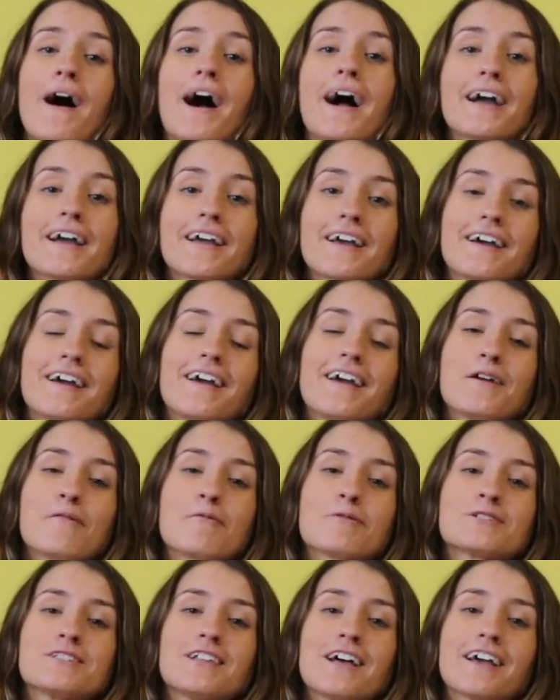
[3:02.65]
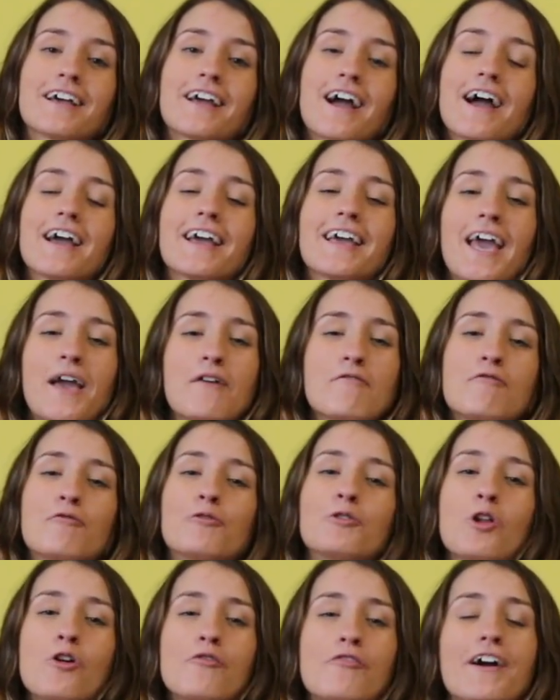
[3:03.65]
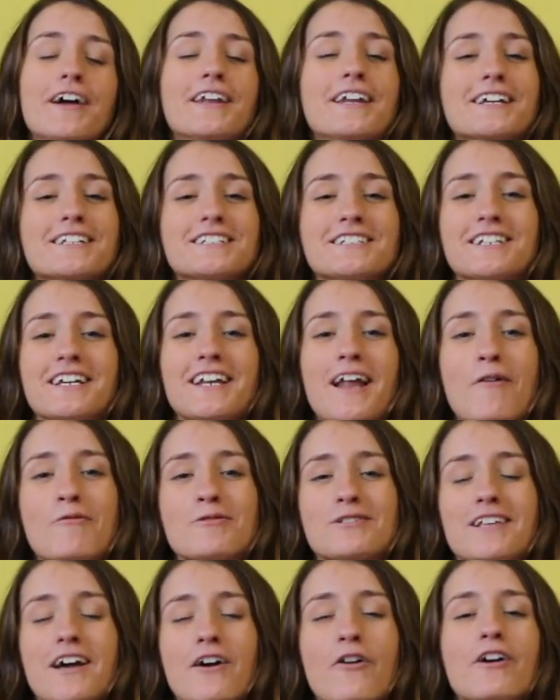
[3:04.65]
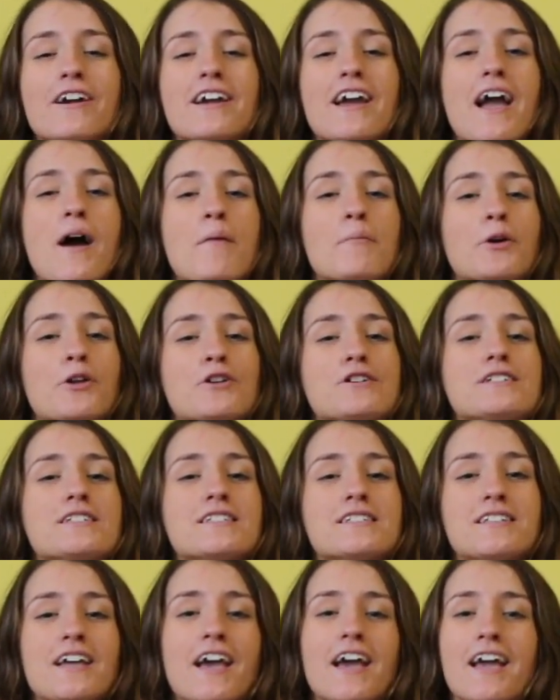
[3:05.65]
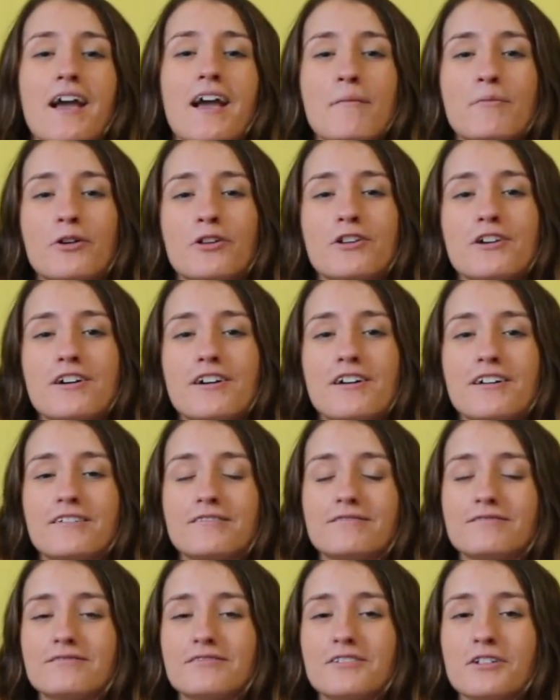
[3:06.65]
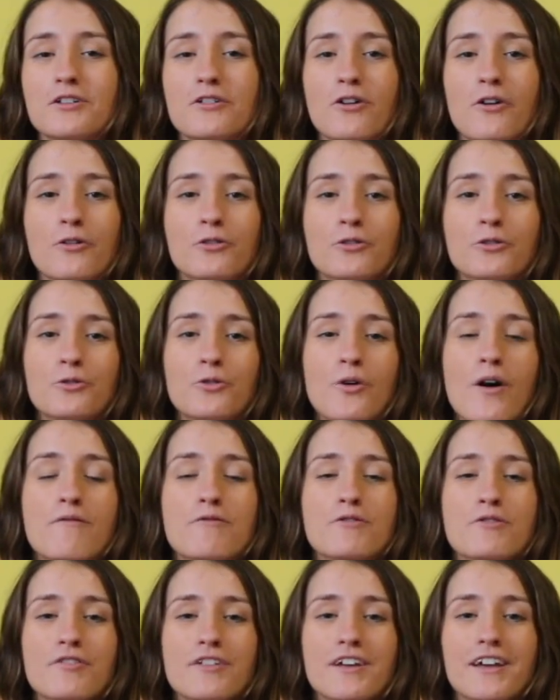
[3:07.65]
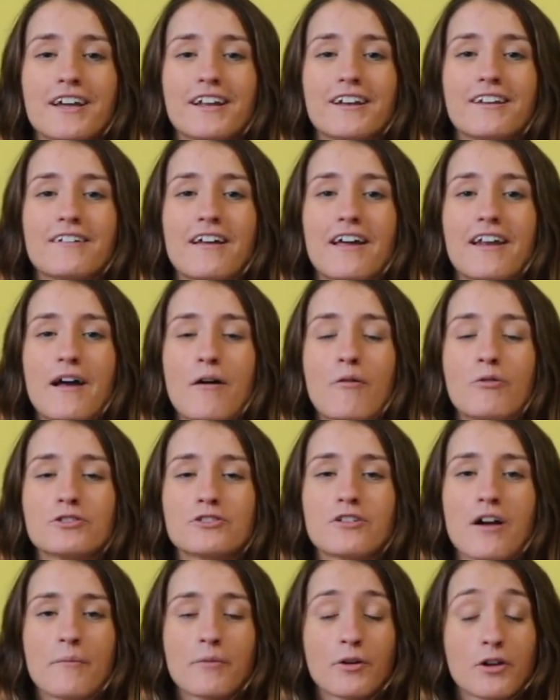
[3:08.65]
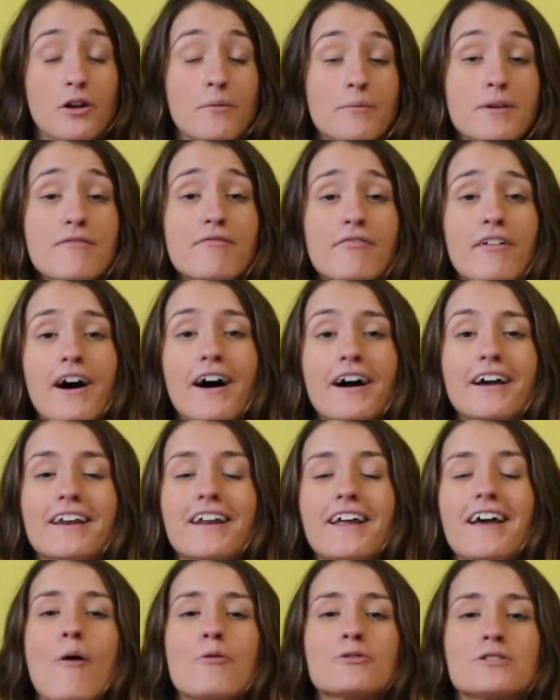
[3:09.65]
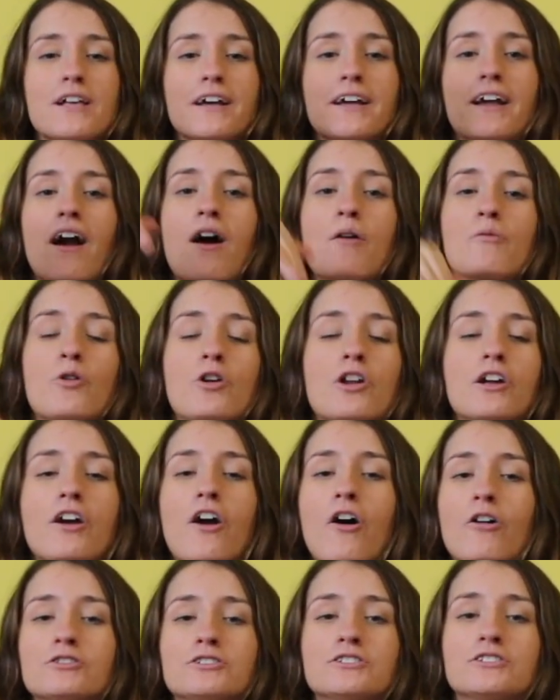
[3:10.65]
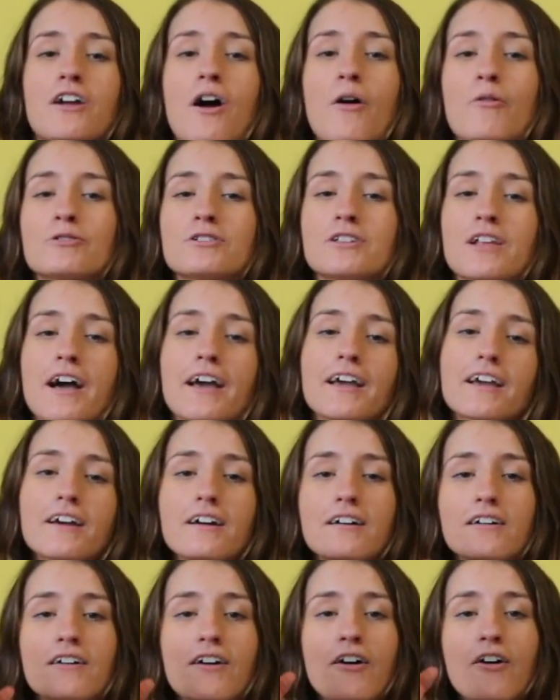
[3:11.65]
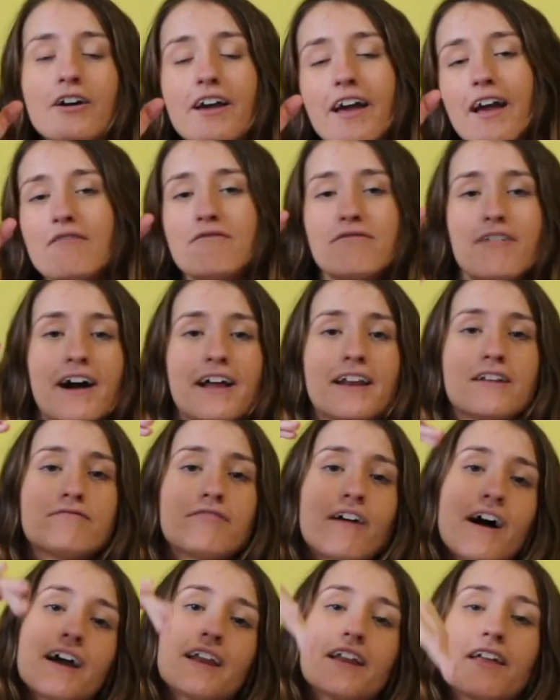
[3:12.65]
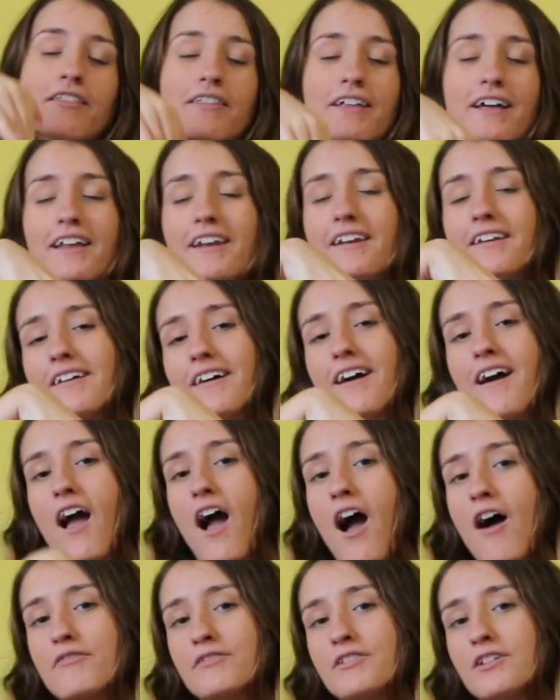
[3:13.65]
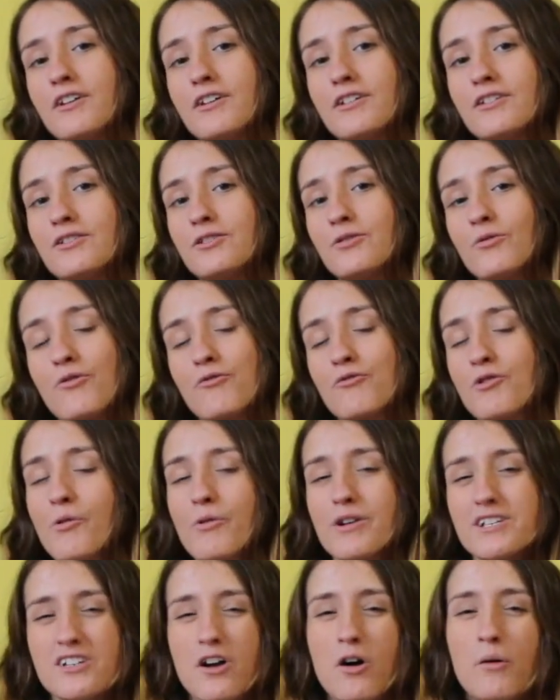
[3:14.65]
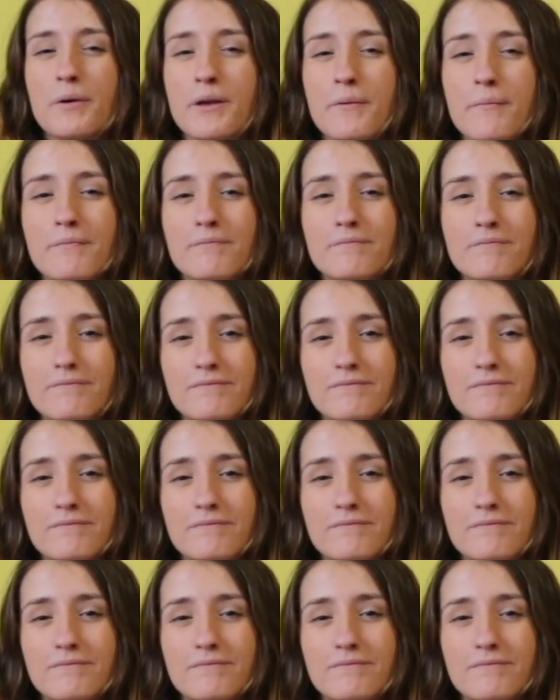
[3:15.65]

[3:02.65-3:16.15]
back, it was like I came full of energy and I was like, okay, I'm gonna stay, I'm gonna, you know, do everything, and I'm gonna be fine. I was like a roller coaster. I was like, okay, I'm fine. And then after 2 or 3 weeks, I'll be